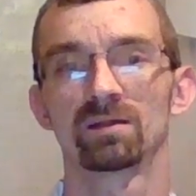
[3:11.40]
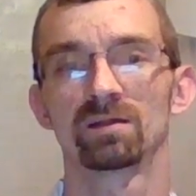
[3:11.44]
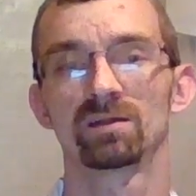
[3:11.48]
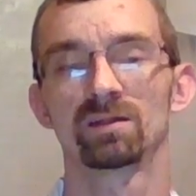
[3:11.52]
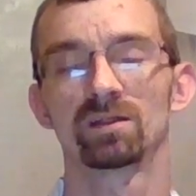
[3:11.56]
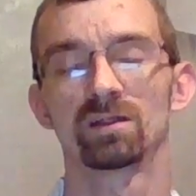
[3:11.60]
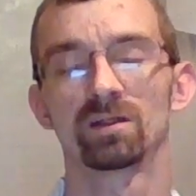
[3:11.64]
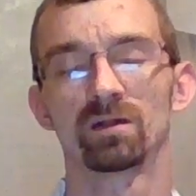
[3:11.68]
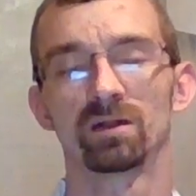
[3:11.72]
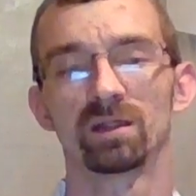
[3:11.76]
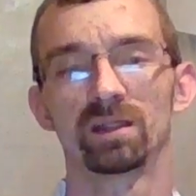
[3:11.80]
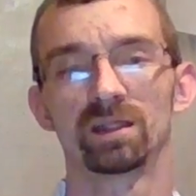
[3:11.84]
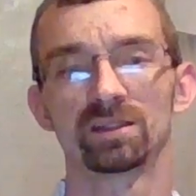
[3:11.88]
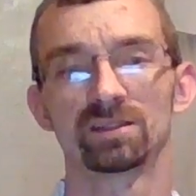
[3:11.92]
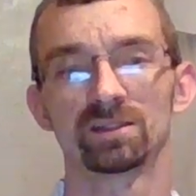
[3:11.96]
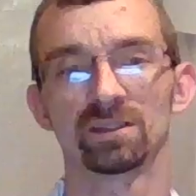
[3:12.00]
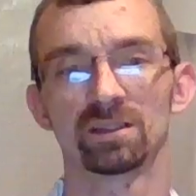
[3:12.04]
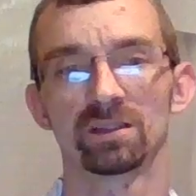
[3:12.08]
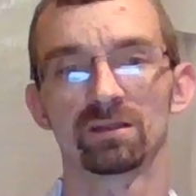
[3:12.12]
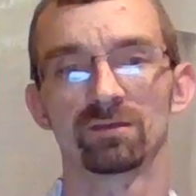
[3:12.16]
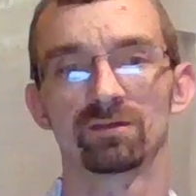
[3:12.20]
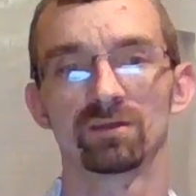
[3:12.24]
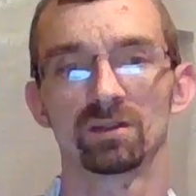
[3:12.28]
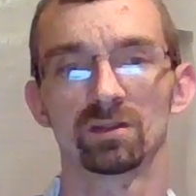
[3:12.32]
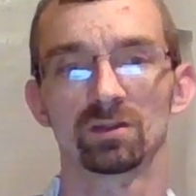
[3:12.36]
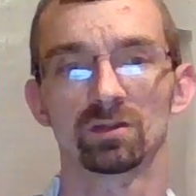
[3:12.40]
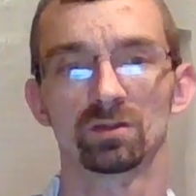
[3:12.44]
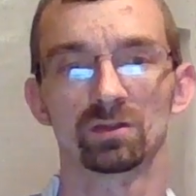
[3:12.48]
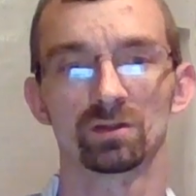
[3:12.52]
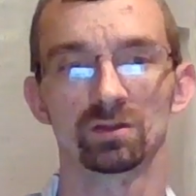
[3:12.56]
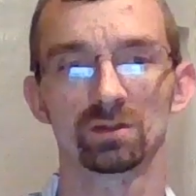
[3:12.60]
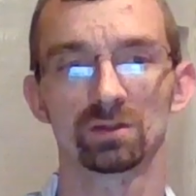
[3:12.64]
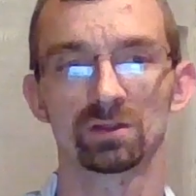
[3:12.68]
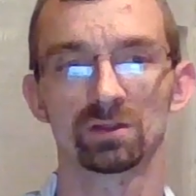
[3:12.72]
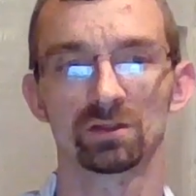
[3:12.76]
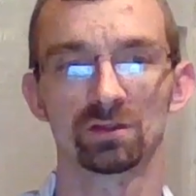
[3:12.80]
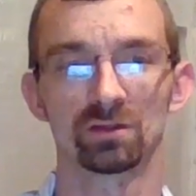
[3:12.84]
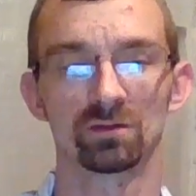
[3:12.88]
each
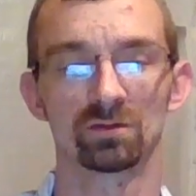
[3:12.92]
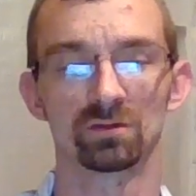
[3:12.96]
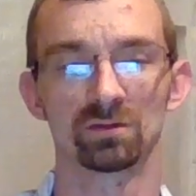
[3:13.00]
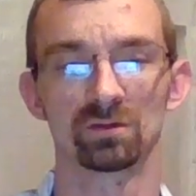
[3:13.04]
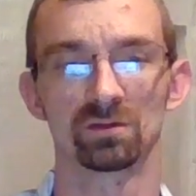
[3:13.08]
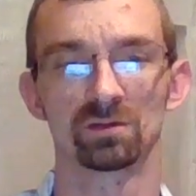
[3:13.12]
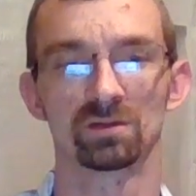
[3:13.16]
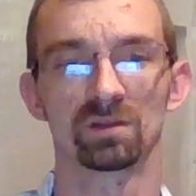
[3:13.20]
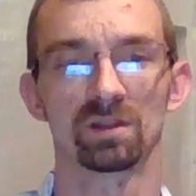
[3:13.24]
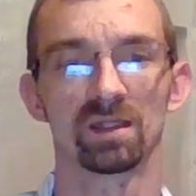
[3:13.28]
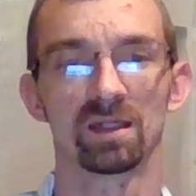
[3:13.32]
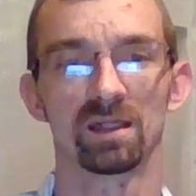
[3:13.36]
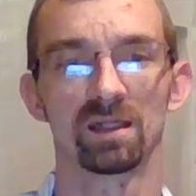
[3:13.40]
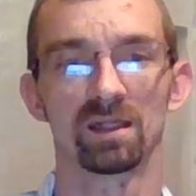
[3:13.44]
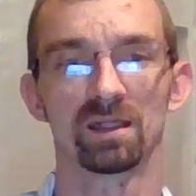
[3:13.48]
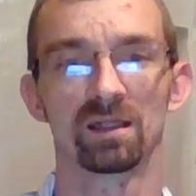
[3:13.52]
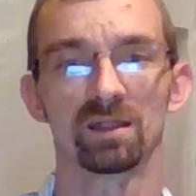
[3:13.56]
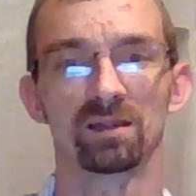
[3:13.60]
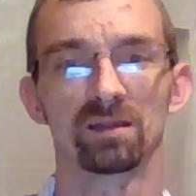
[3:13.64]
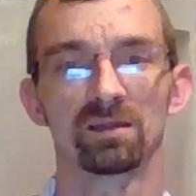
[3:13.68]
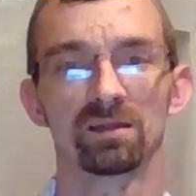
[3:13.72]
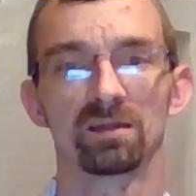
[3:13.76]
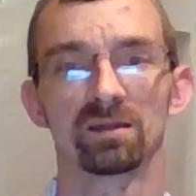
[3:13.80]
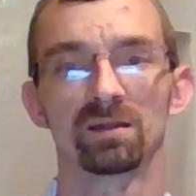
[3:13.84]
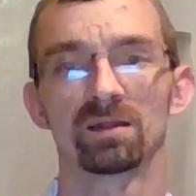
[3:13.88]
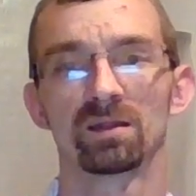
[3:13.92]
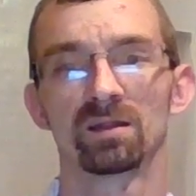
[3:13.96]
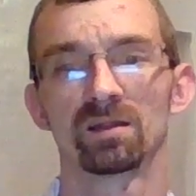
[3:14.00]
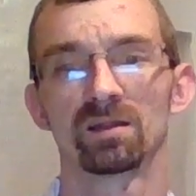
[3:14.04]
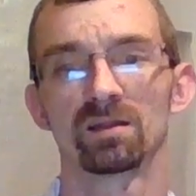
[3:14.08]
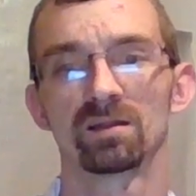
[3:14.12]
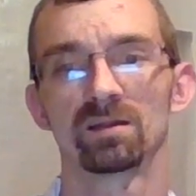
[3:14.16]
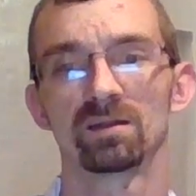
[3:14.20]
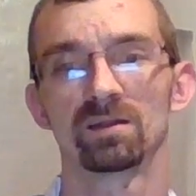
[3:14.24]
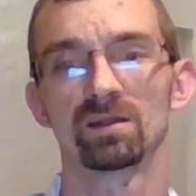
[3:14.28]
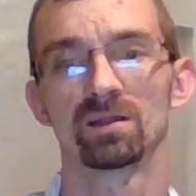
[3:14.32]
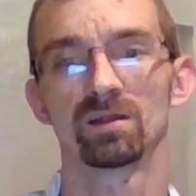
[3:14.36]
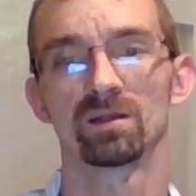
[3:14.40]
individual student, and
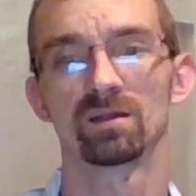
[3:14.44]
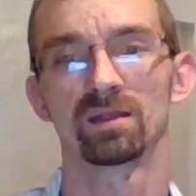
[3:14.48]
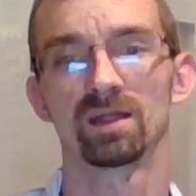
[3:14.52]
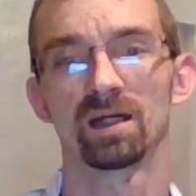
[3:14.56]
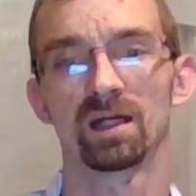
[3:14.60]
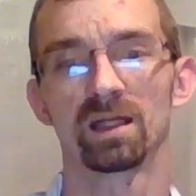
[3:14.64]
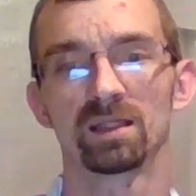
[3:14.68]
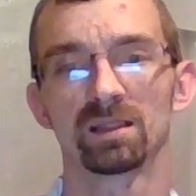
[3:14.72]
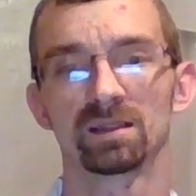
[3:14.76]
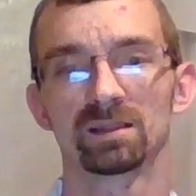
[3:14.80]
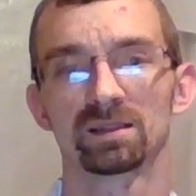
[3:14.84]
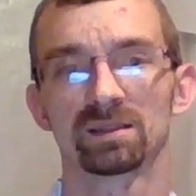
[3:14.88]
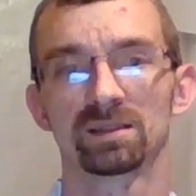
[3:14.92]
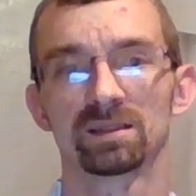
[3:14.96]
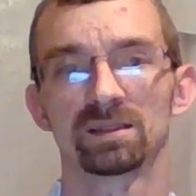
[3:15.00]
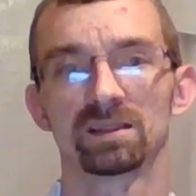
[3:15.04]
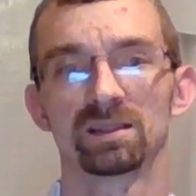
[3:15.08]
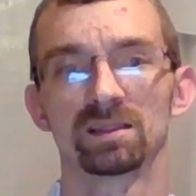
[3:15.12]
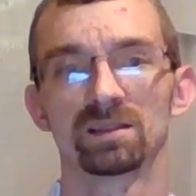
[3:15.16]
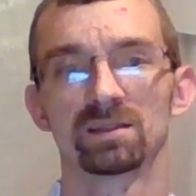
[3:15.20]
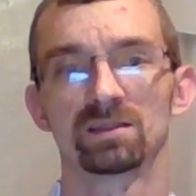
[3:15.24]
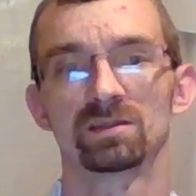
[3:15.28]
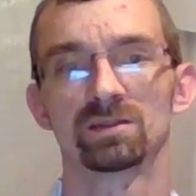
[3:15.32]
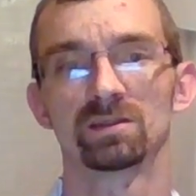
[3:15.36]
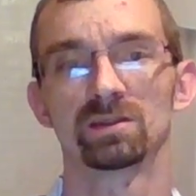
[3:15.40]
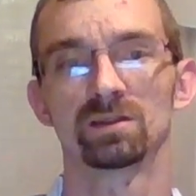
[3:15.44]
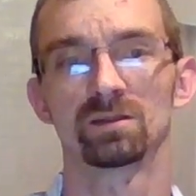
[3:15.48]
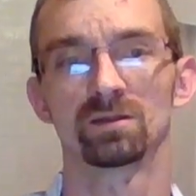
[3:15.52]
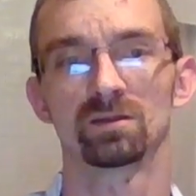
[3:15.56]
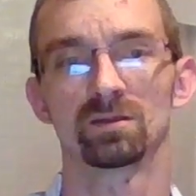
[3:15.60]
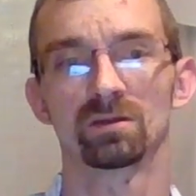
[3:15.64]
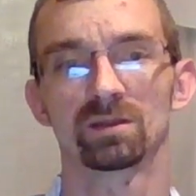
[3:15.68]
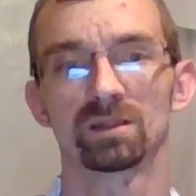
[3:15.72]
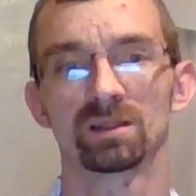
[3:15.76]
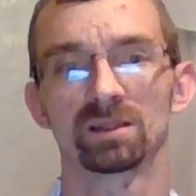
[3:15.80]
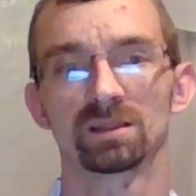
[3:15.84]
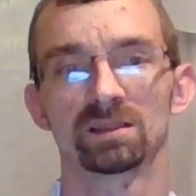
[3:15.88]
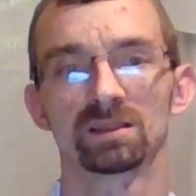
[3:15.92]
that is key
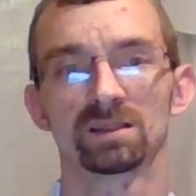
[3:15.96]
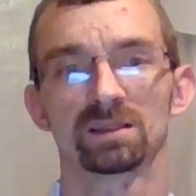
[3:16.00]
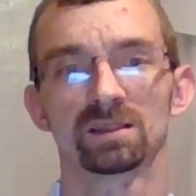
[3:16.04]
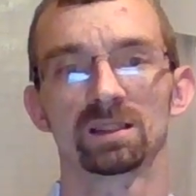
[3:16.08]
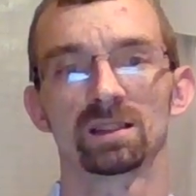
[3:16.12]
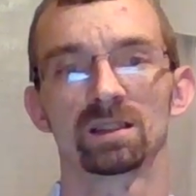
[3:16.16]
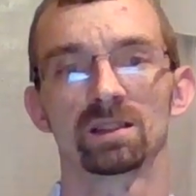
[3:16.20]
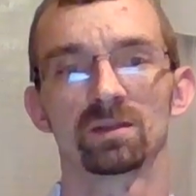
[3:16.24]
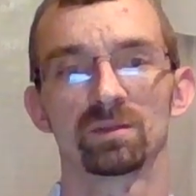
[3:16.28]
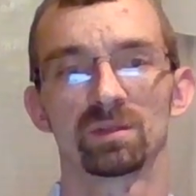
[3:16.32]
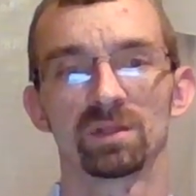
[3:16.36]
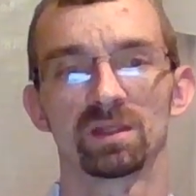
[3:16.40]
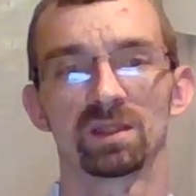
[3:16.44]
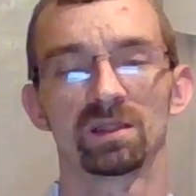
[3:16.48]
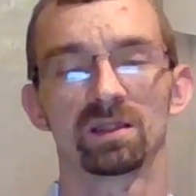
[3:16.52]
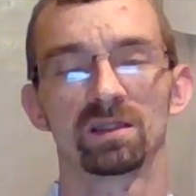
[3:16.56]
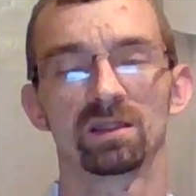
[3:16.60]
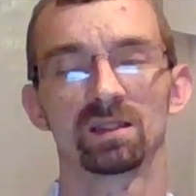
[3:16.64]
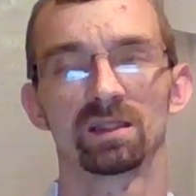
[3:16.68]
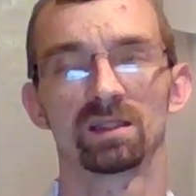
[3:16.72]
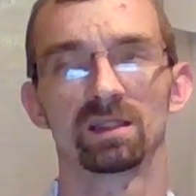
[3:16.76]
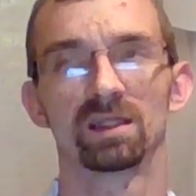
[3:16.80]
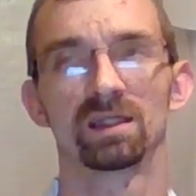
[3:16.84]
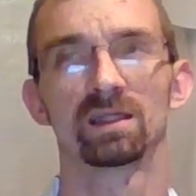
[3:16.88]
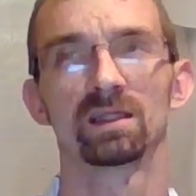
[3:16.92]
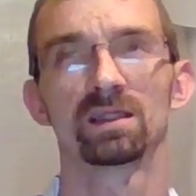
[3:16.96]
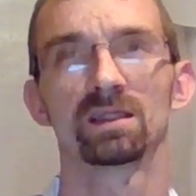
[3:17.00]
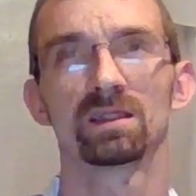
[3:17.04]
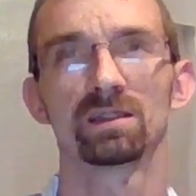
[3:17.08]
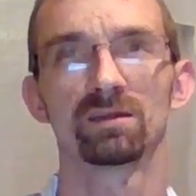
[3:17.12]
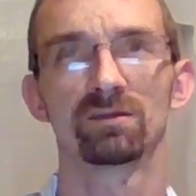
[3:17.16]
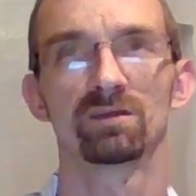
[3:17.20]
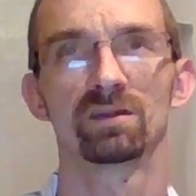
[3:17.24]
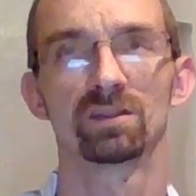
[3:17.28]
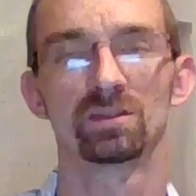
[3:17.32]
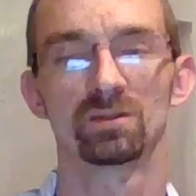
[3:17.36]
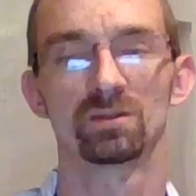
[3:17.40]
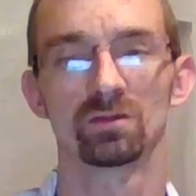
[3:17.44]
too because it's going to be an
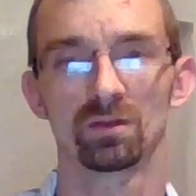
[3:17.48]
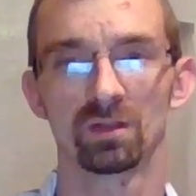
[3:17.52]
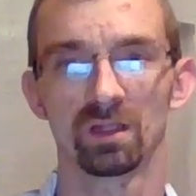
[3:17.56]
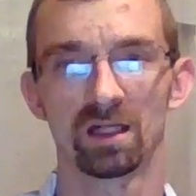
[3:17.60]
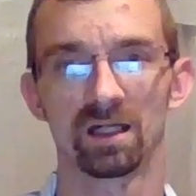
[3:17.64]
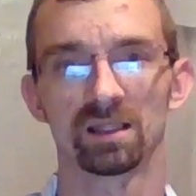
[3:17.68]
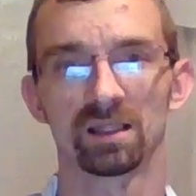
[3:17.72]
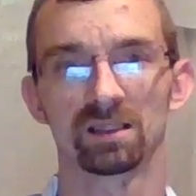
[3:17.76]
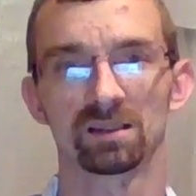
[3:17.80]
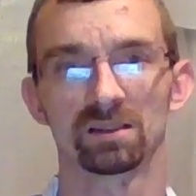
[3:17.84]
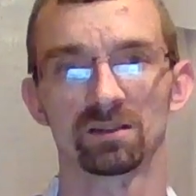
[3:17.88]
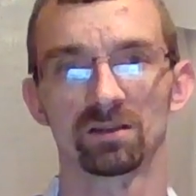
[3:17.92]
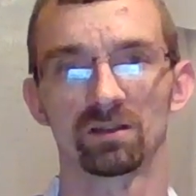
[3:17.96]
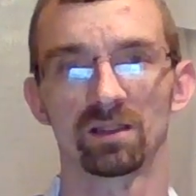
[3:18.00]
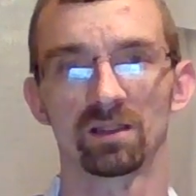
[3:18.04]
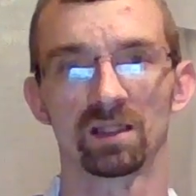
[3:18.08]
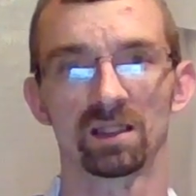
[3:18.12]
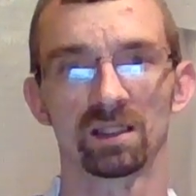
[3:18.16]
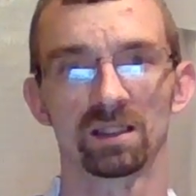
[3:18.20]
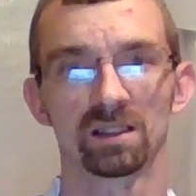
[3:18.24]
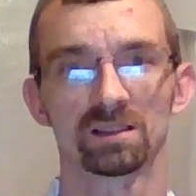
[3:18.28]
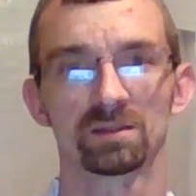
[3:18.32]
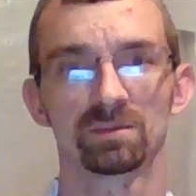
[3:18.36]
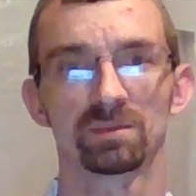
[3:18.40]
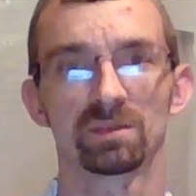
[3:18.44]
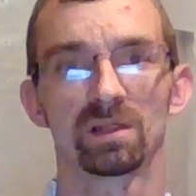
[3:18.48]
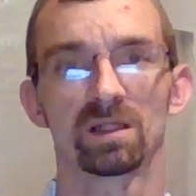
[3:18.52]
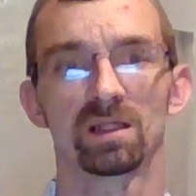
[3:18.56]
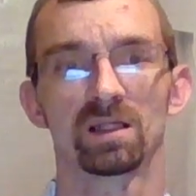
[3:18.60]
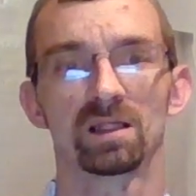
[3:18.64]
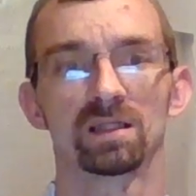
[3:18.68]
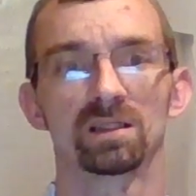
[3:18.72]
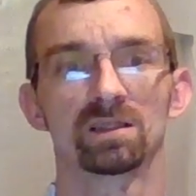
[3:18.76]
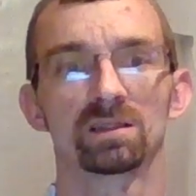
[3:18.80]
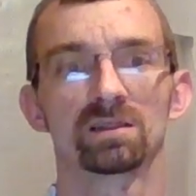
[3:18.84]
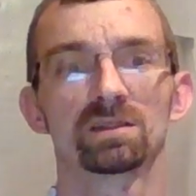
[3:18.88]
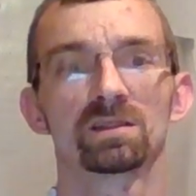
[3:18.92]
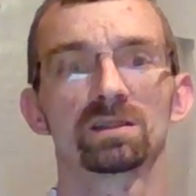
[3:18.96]
individualized learning
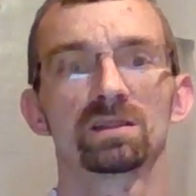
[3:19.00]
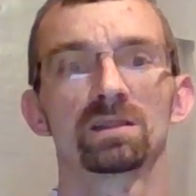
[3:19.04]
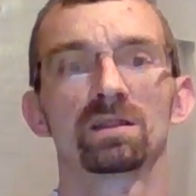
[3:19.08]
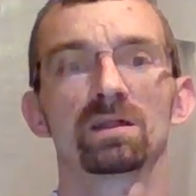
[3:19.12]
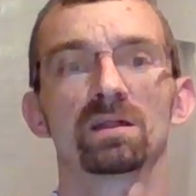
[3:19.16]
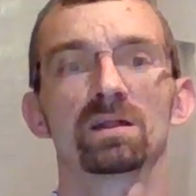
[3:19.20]
experience,